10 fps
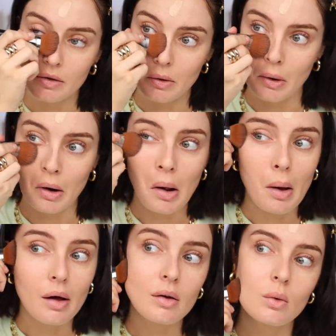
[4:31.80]
Cute.
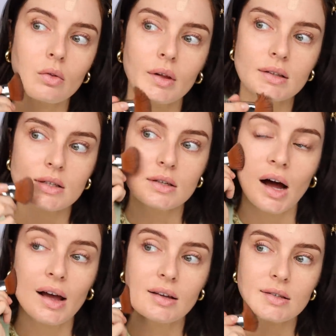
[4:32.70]
That's
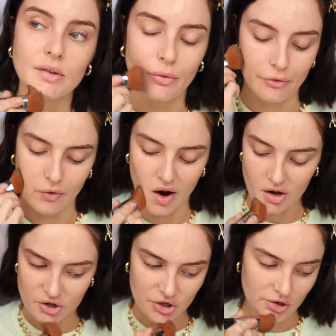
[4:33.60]
nice and
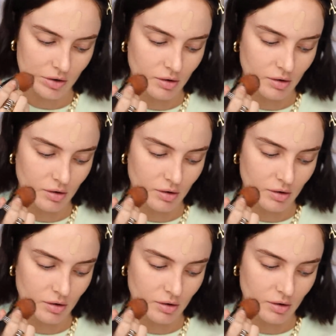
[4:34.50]
fresh.